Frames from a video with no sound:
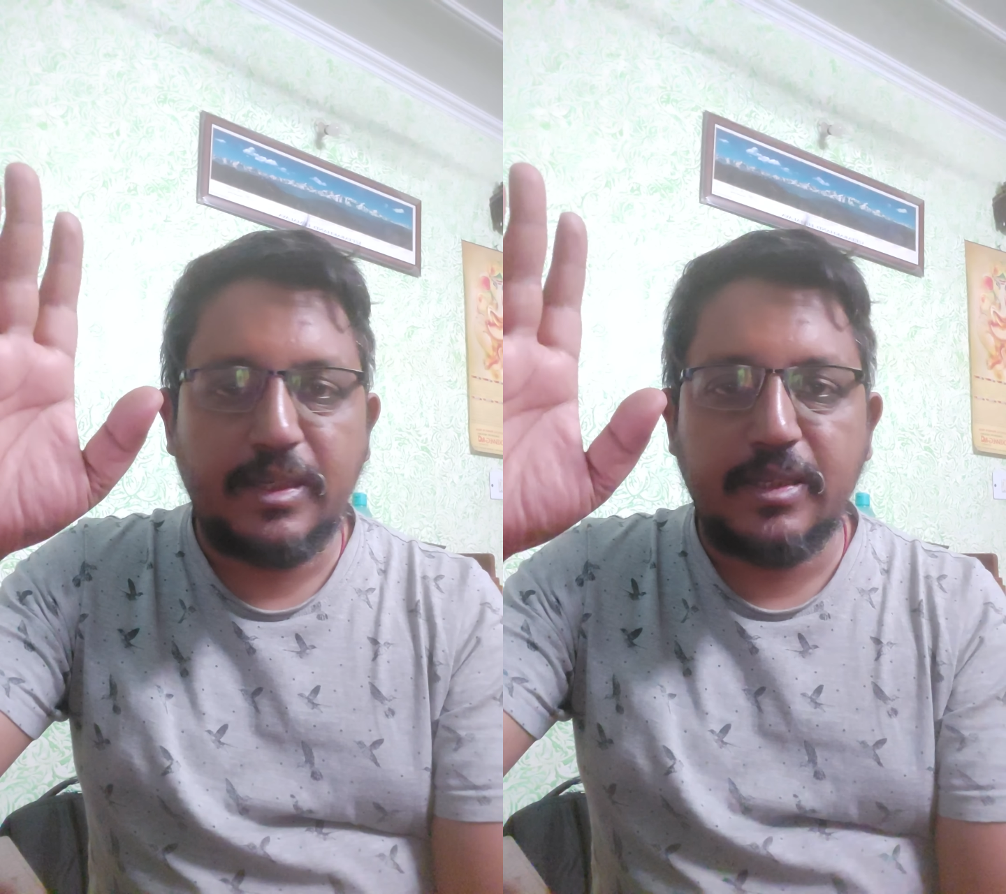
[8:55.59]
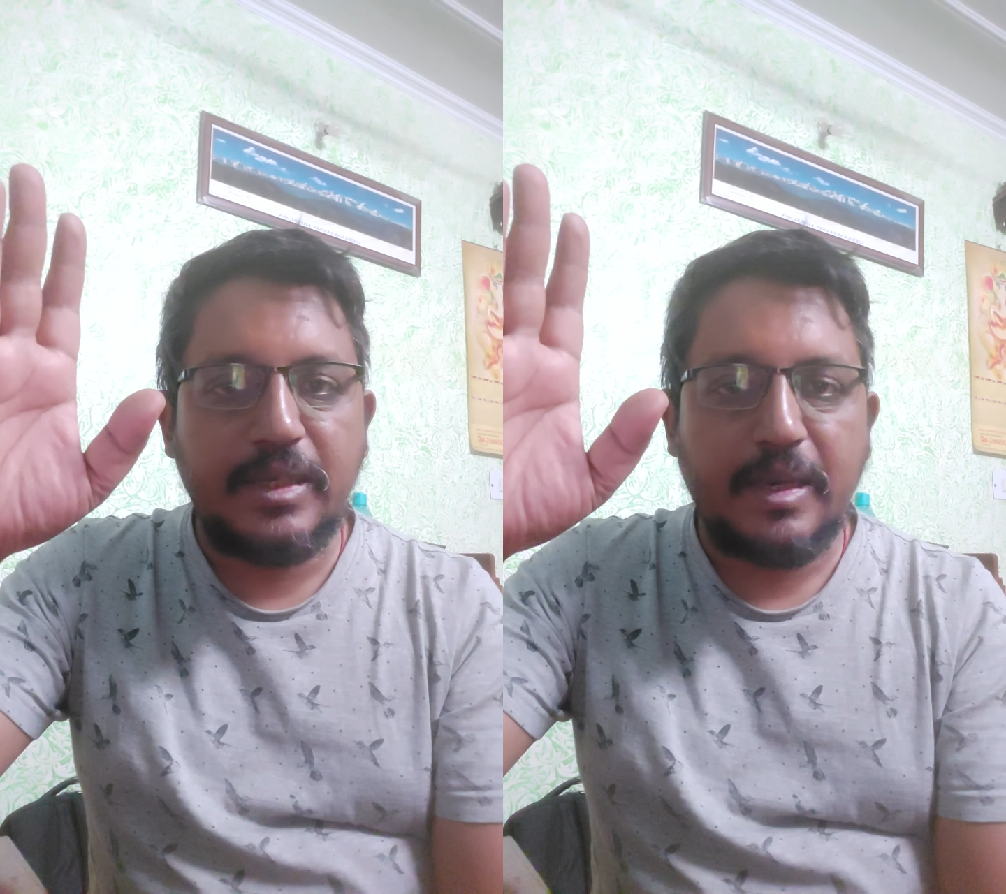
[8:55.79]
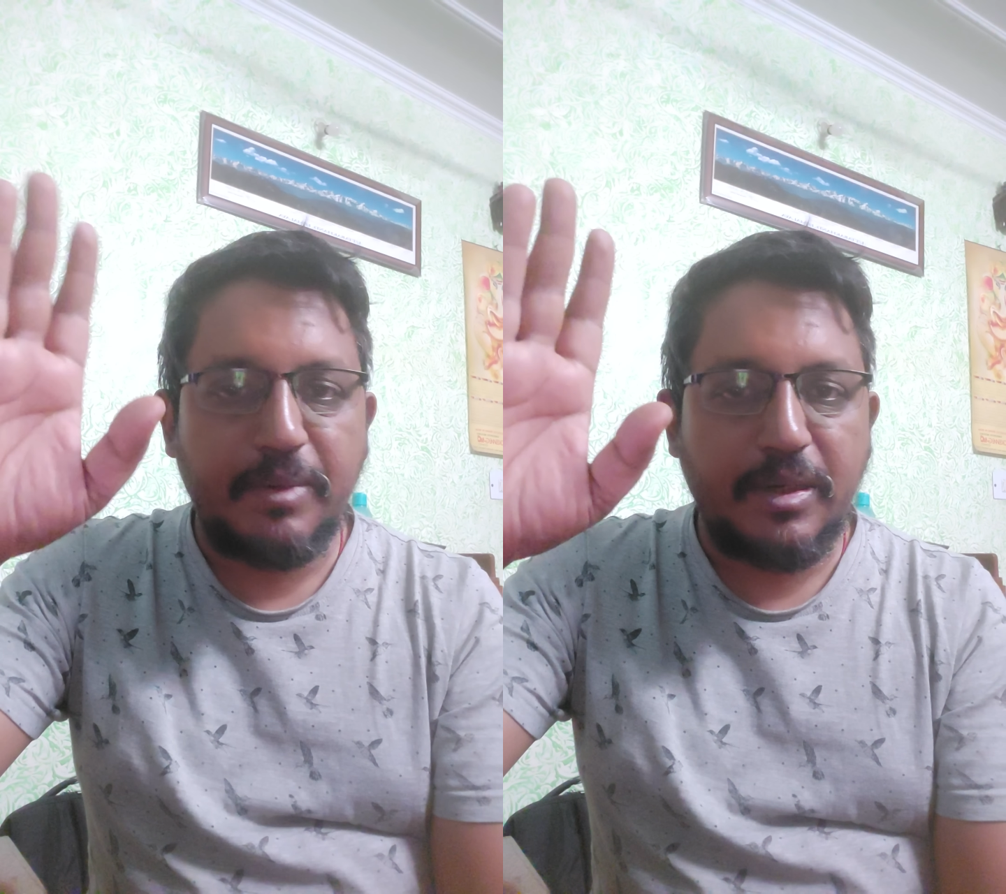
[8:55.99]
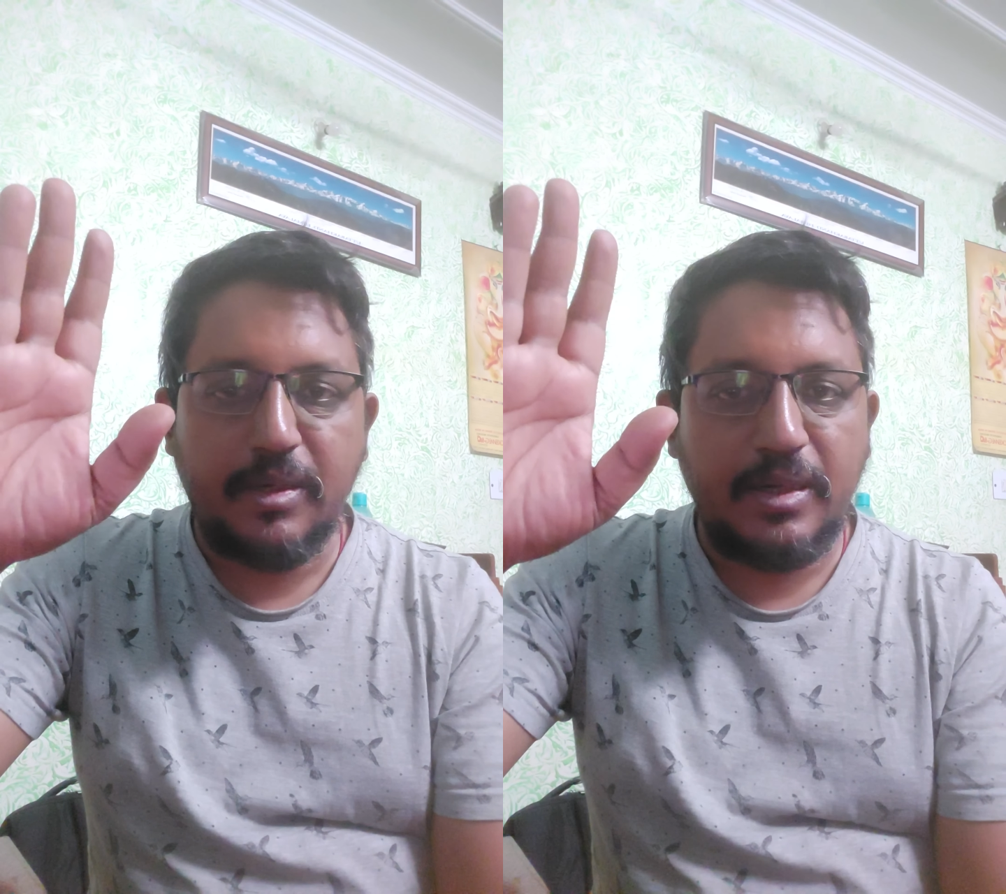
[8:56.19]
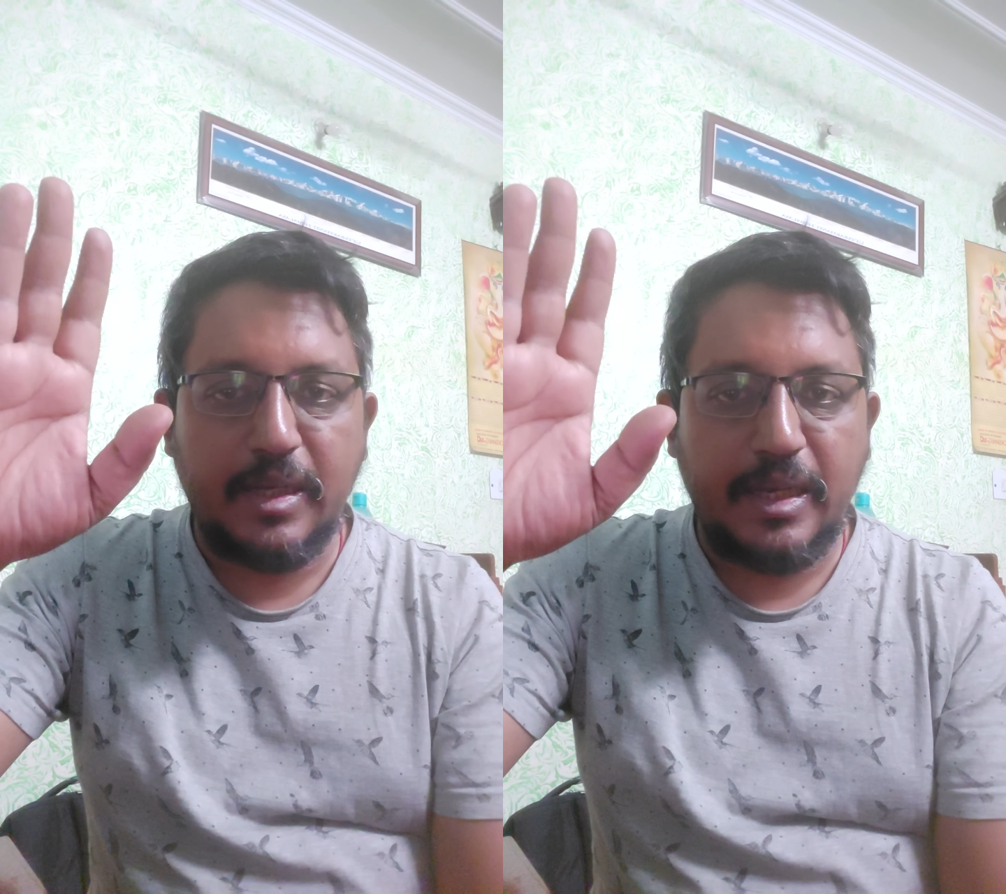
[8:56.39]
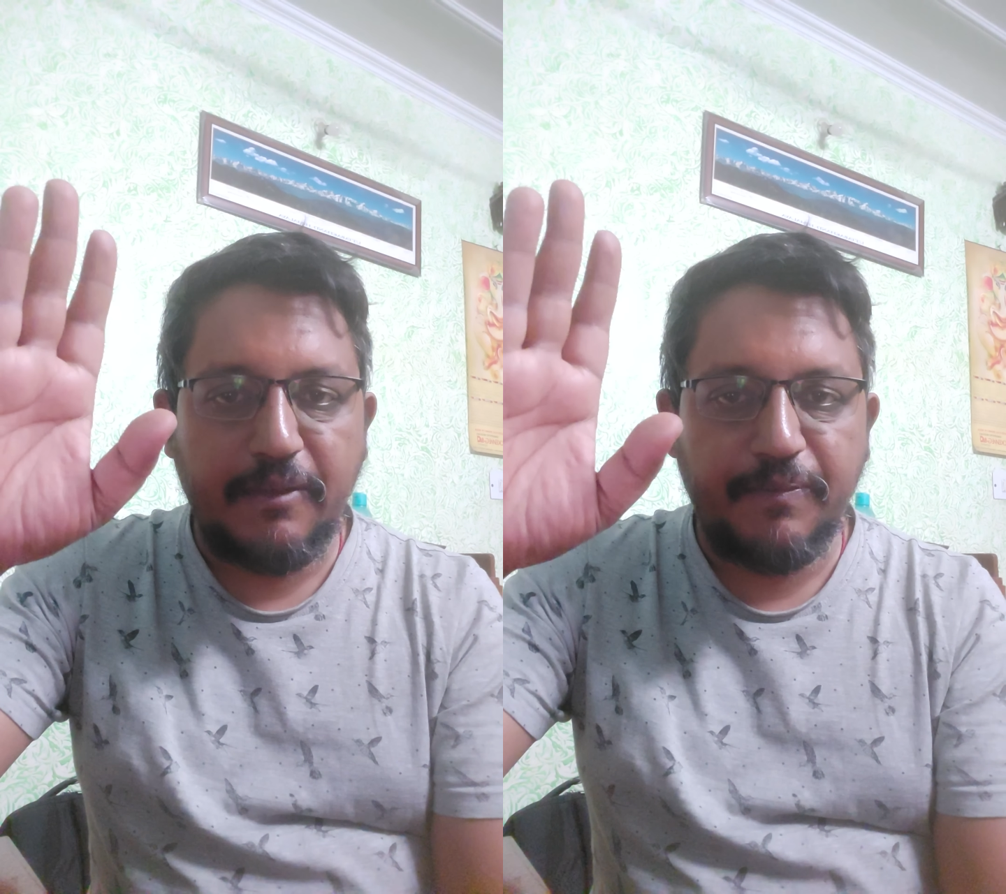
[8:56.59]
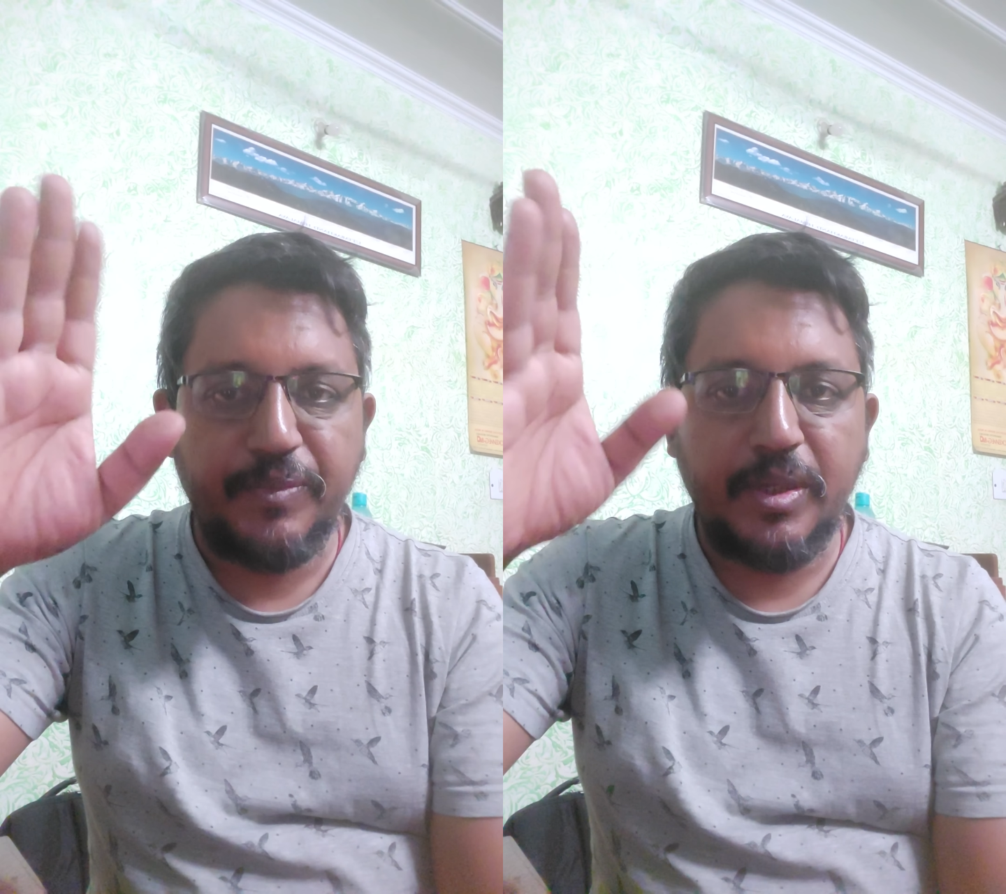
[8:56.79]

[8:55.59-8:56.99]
It doesn't happen in real life.